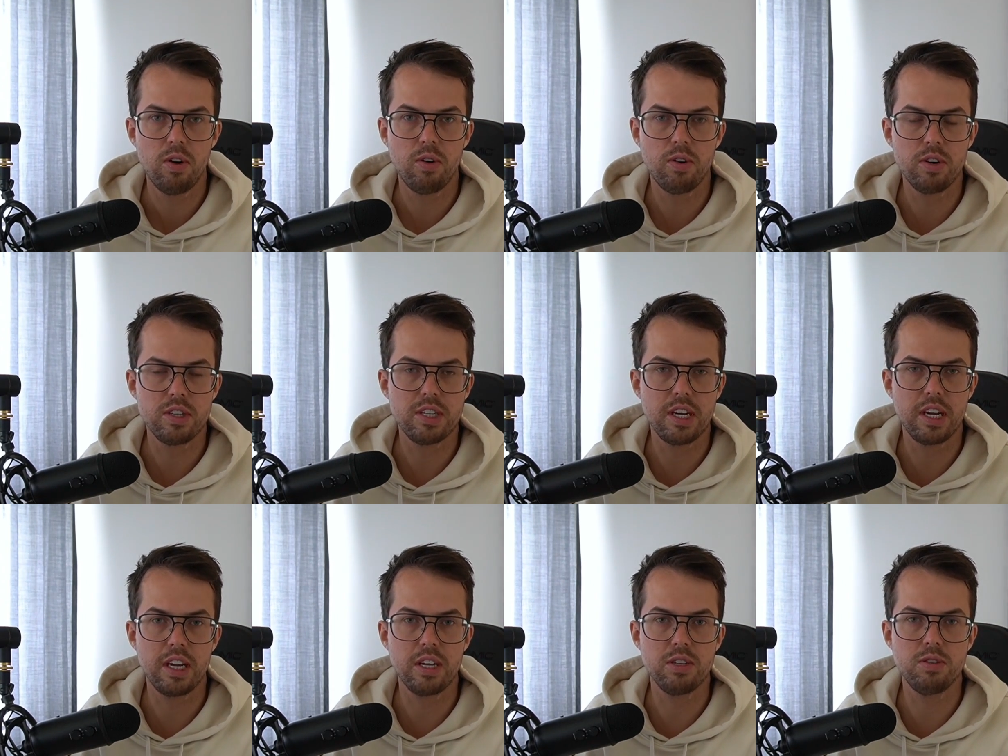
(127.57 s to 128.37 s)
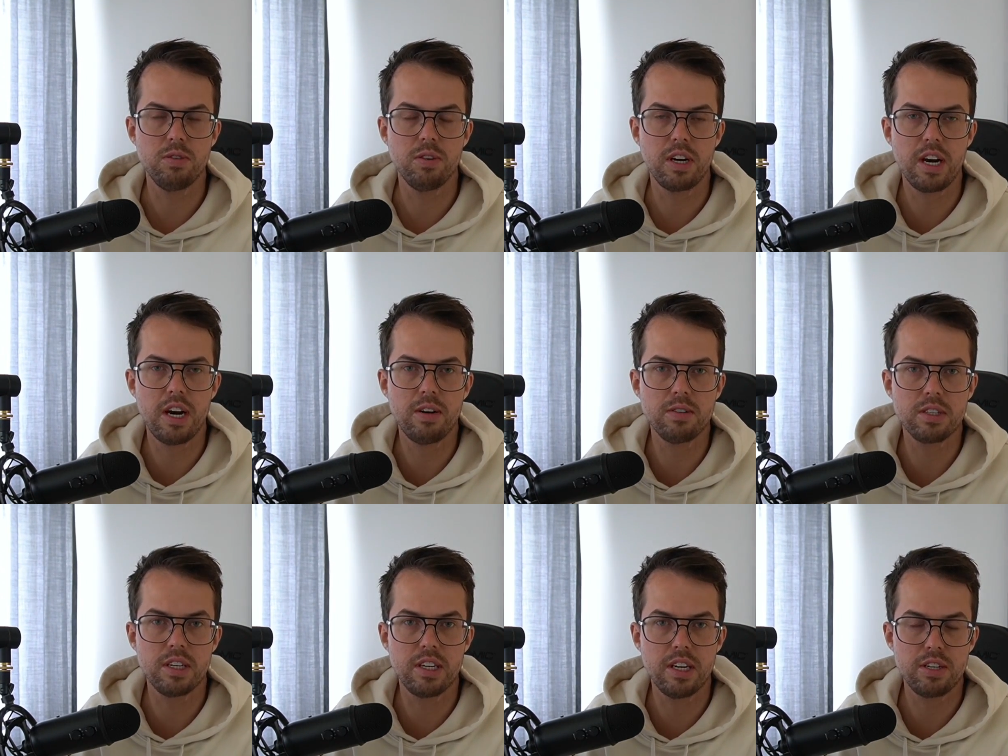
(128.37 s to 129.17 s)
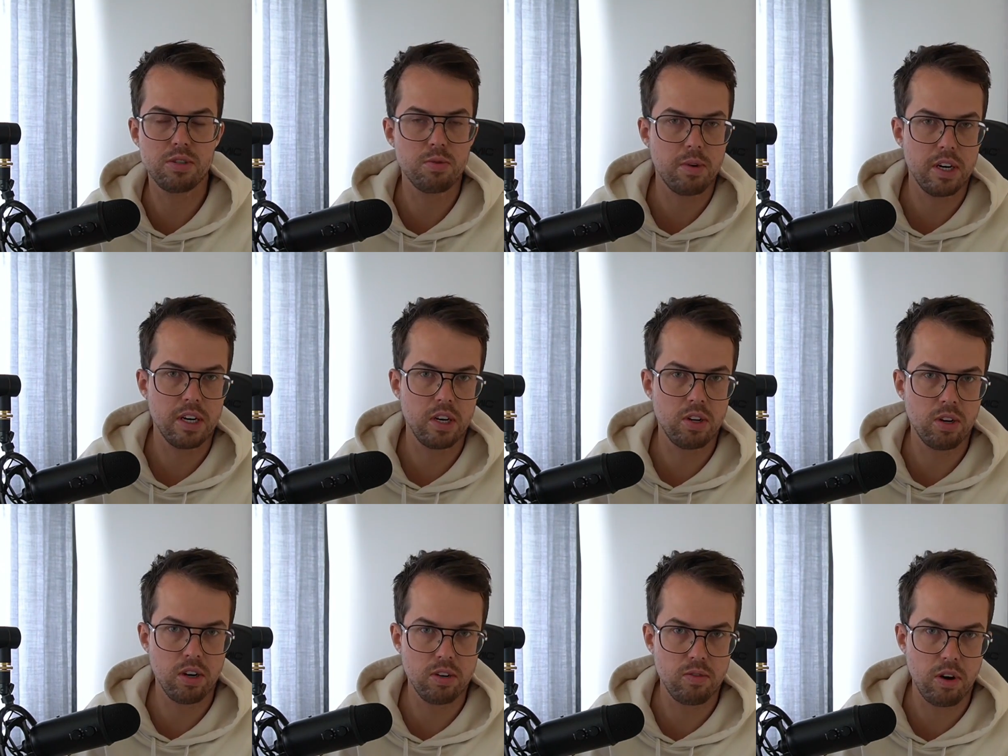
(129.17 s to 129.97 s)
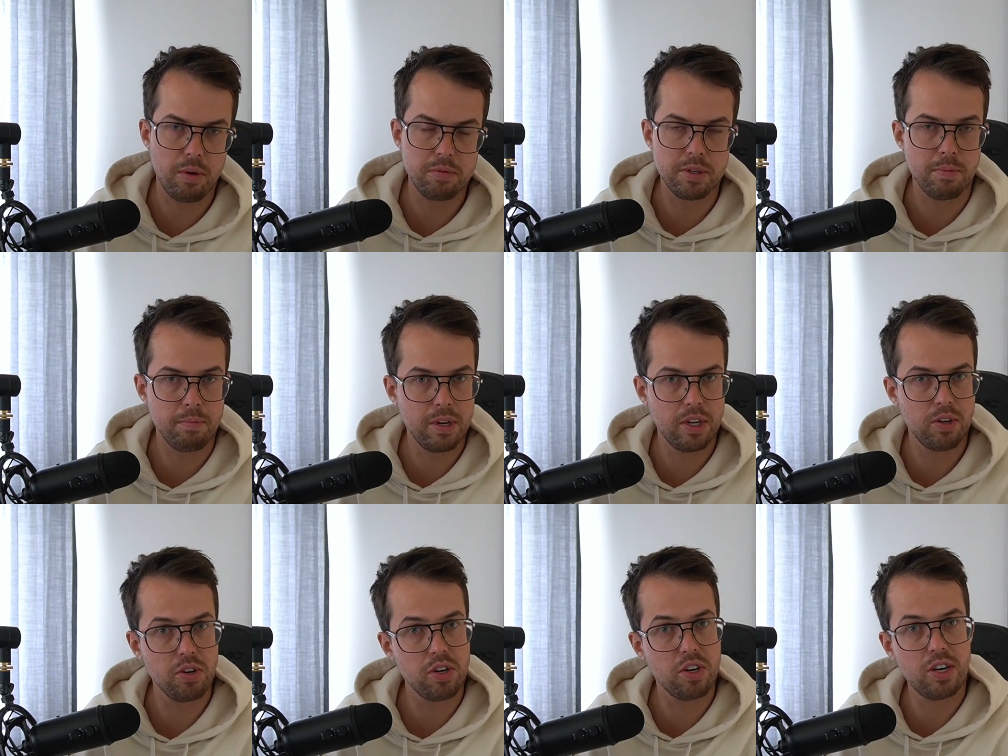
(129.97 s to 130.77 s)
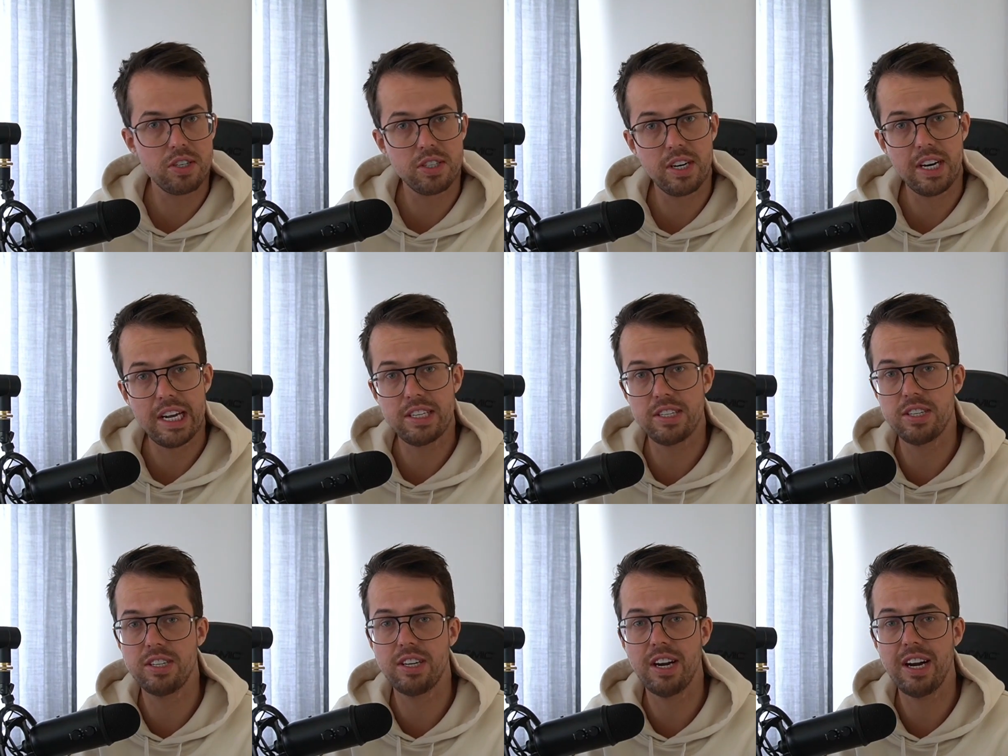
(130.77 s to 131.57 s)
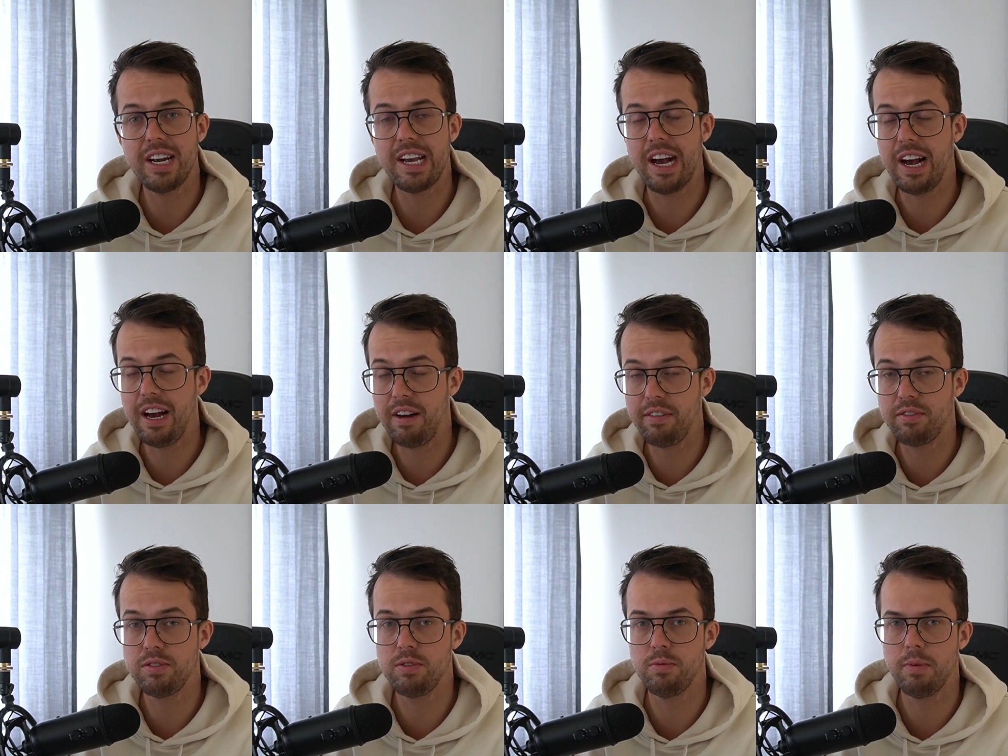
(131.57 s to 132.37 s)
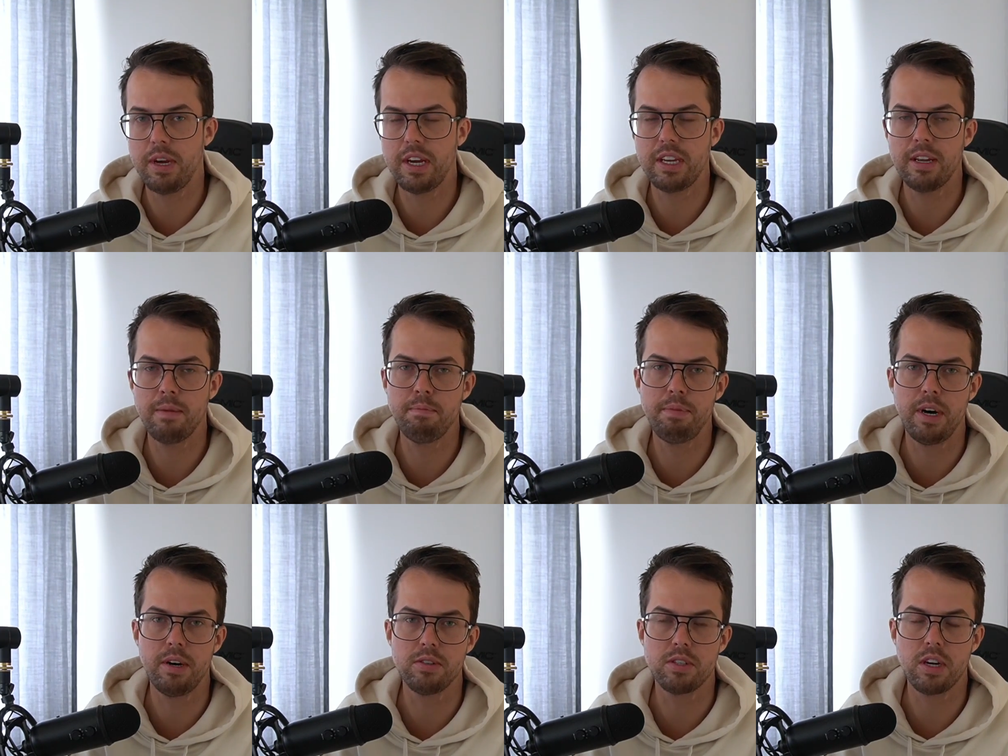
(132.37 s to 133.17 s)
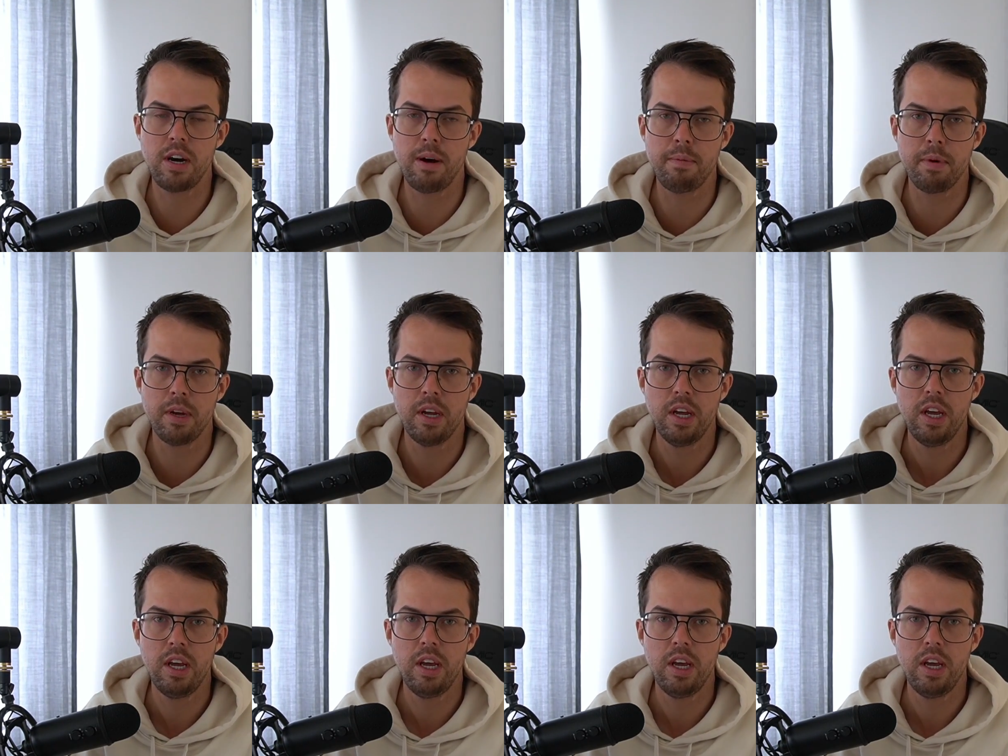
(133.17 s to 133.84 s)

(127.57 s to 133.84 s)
or taking into account, and that's why the dollar drops and Bitcoin doesn't necessarily have to make that bounce up.